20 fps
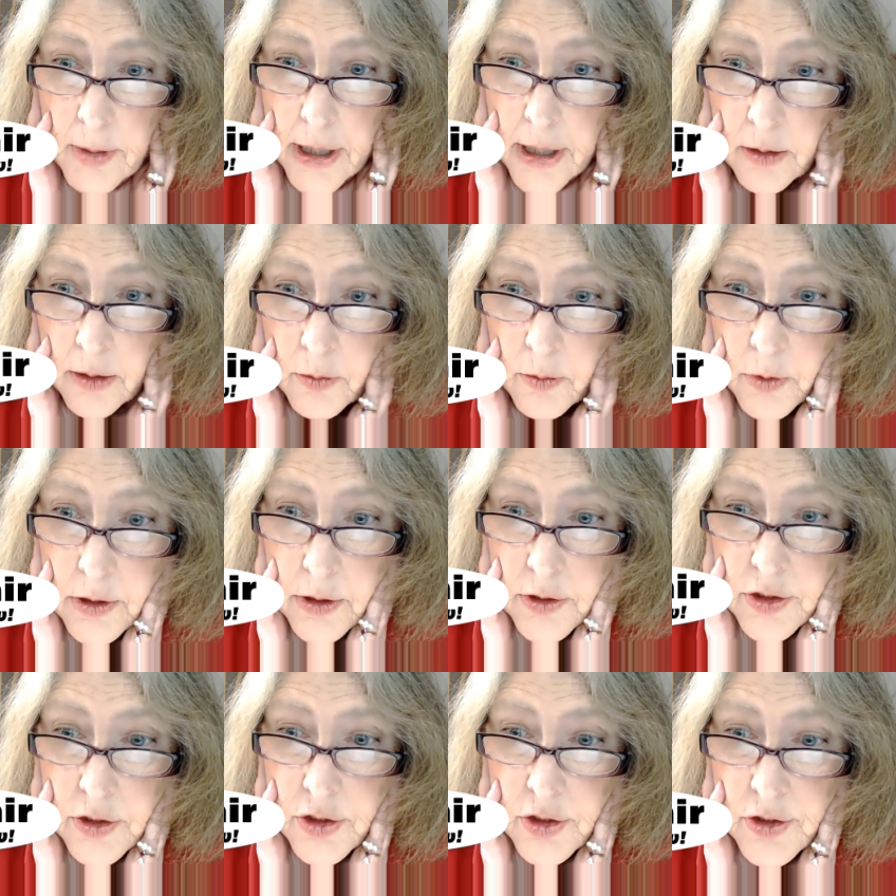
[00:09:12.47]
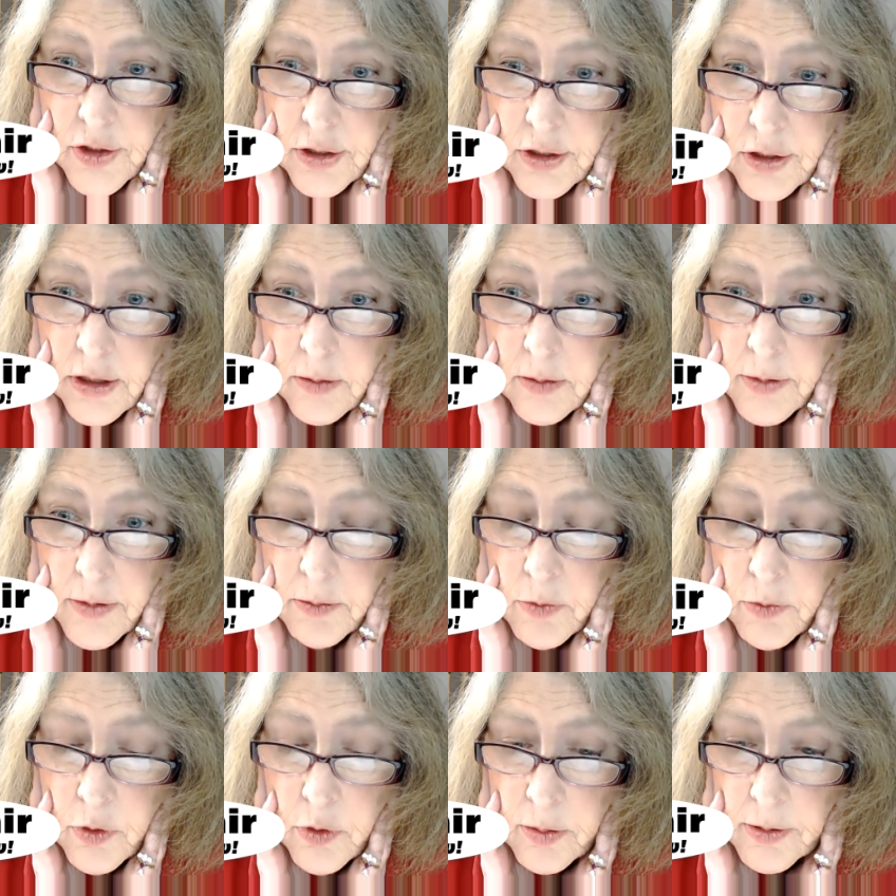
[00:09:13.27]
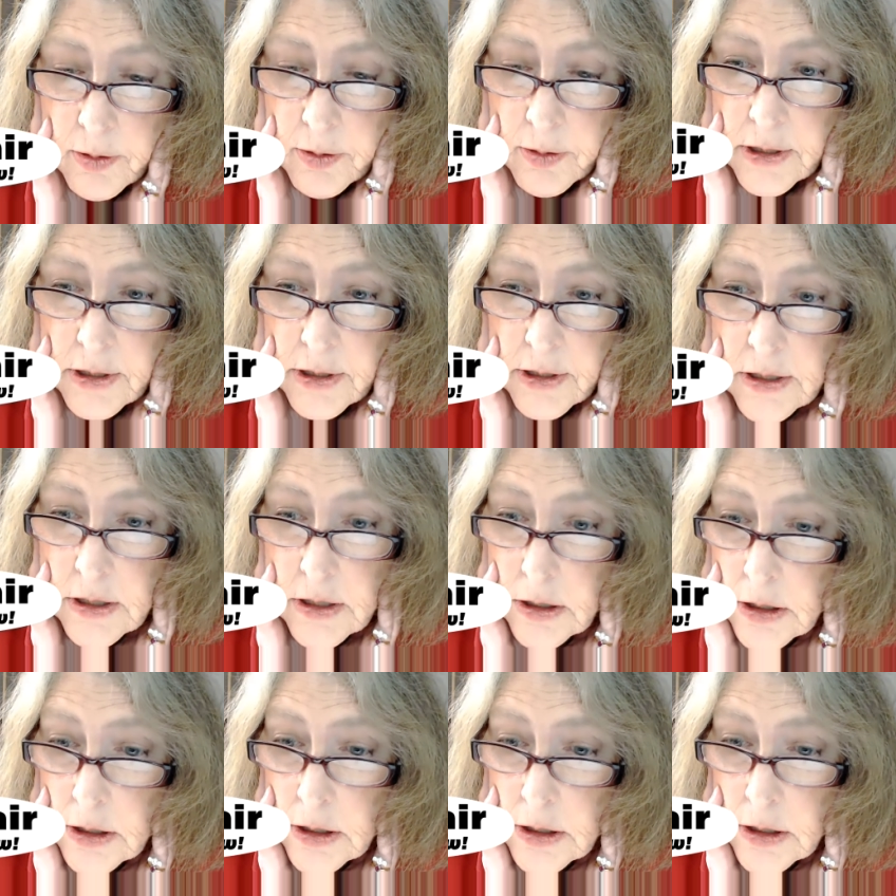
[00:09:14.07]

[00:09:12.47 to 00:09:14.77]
bandwidth just a little bit more, please.